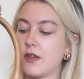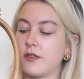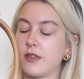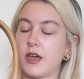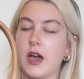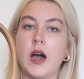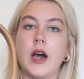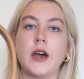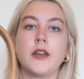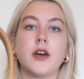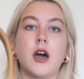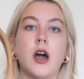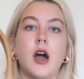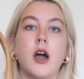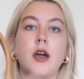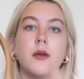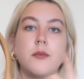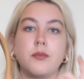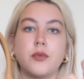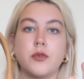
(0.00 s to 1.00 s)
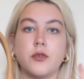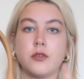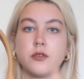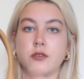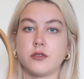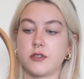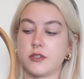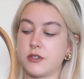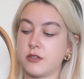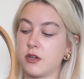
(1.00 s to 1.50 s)
that I
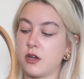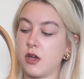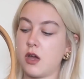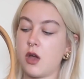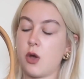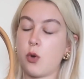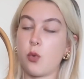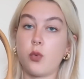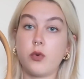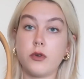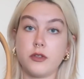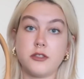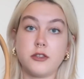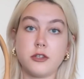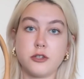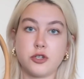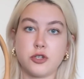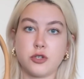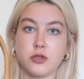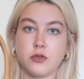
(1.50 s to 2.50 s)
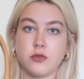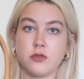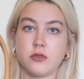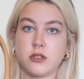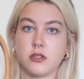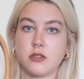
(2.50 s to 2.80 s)
bought with the shoes.